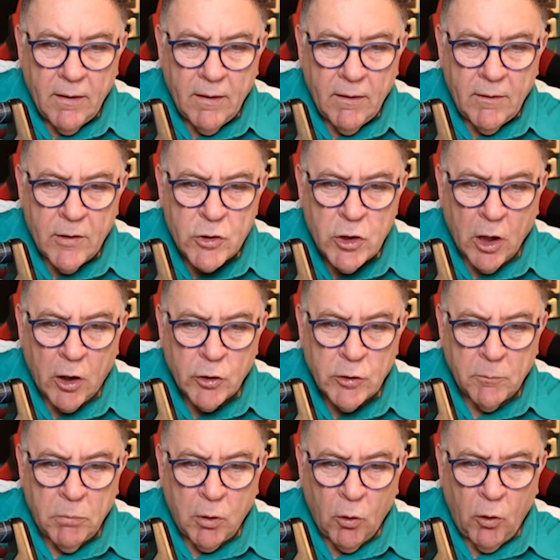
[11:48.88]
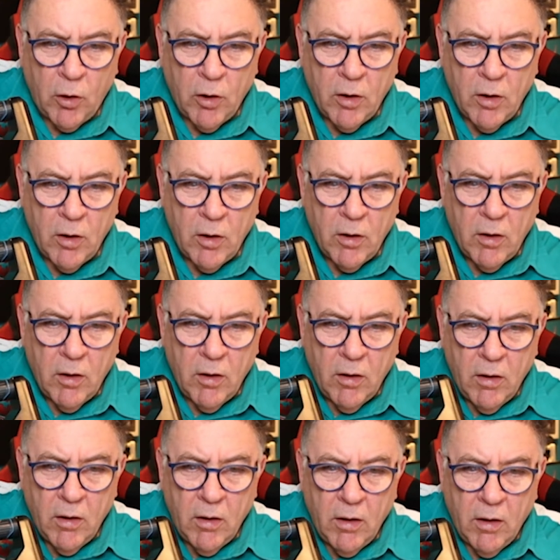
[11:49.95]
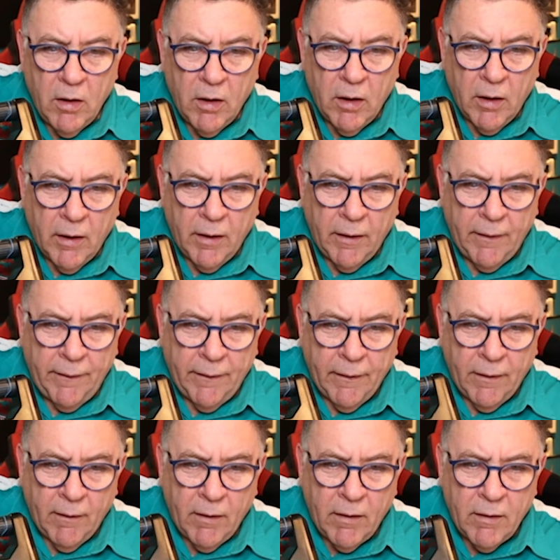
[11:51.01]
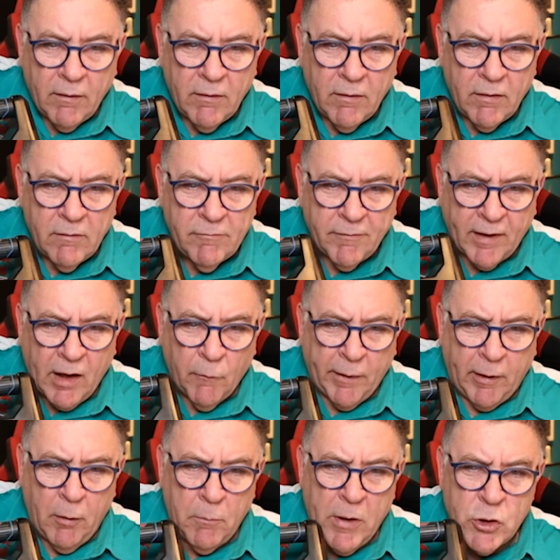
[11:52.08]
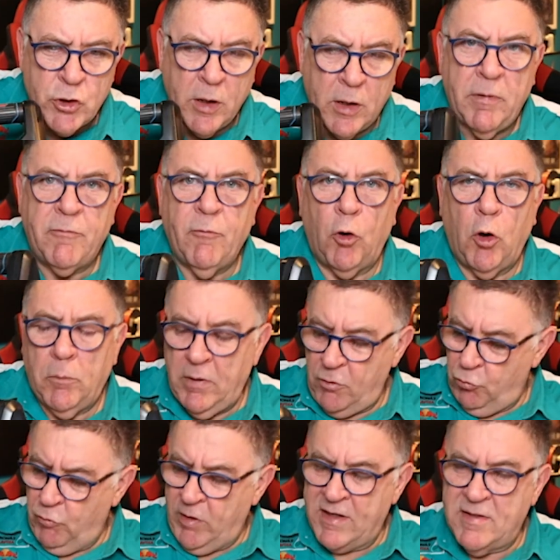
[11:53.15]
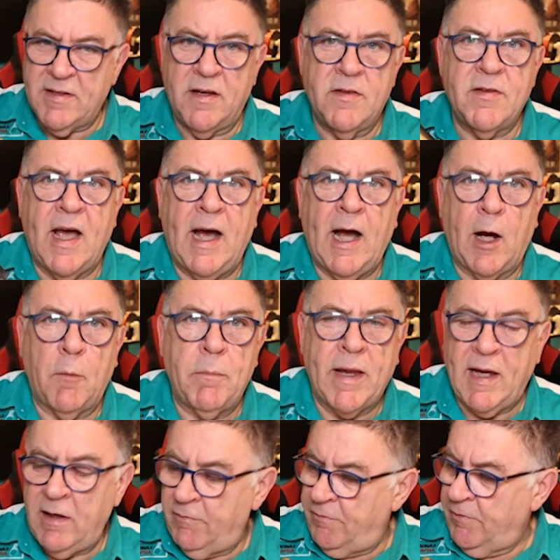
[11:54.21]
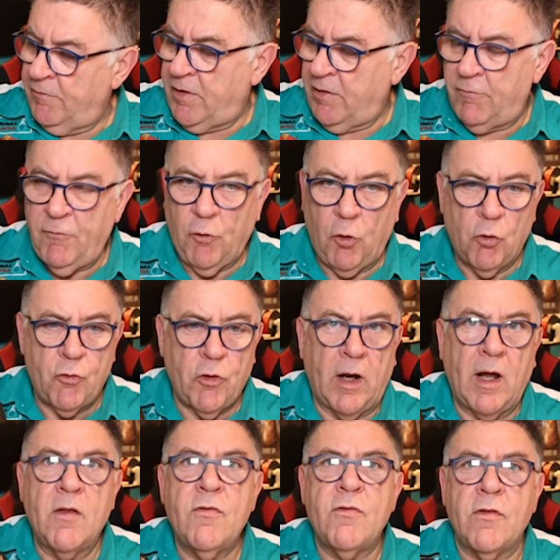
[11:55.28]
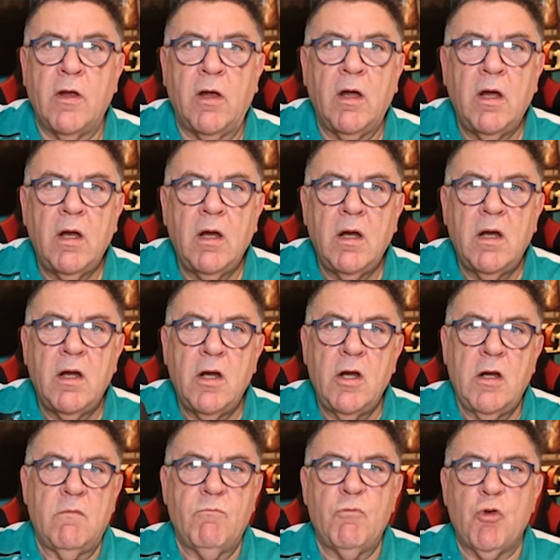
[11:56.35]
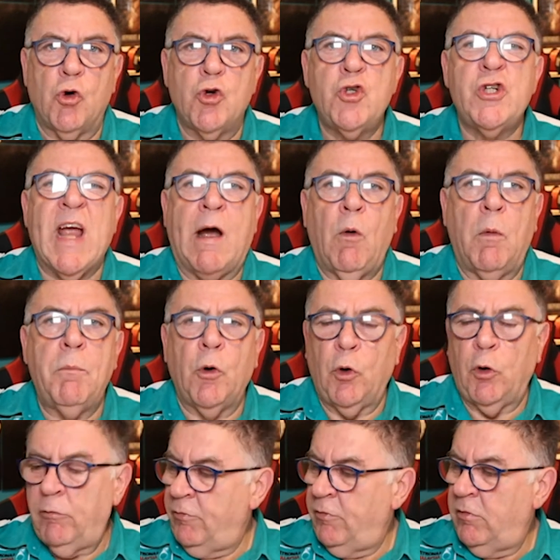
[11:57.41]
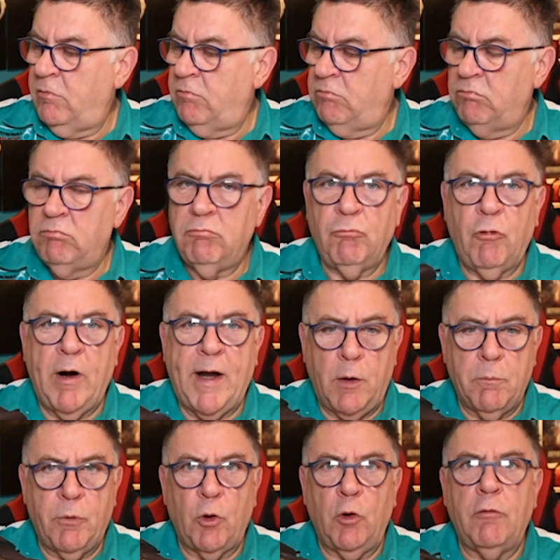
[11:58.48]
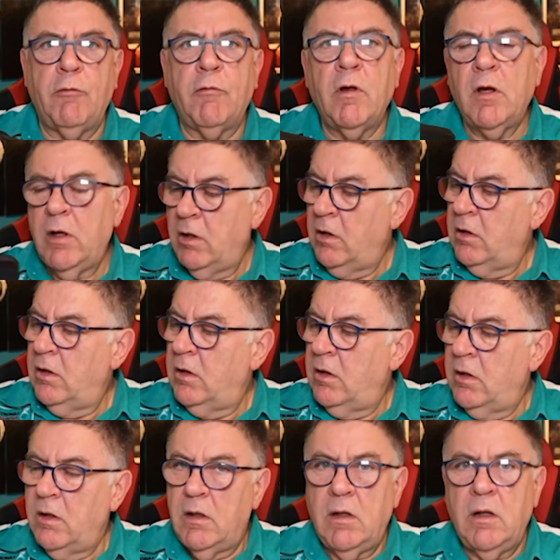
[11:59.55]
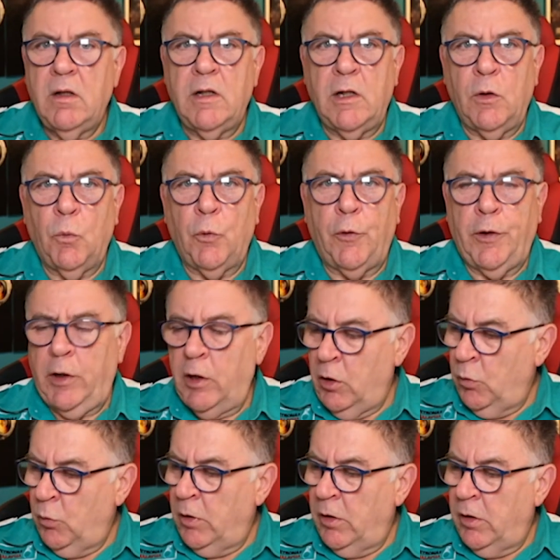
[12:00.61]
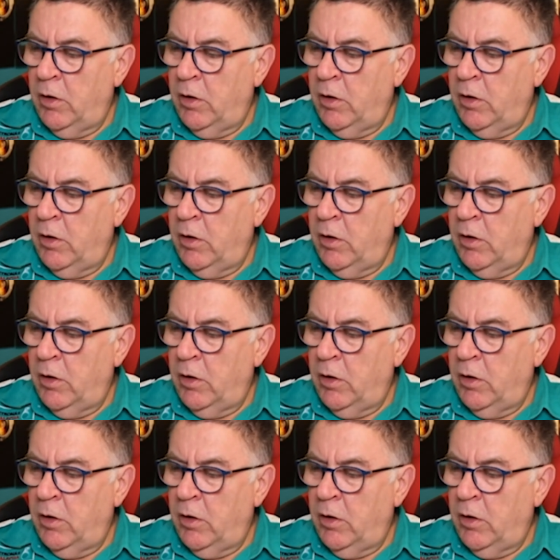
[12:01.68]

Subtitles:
charging plug, and forget whether I mentioned it before, but it's rated as IP54, so that's sort of showerproof, rainproof. You wouldn't go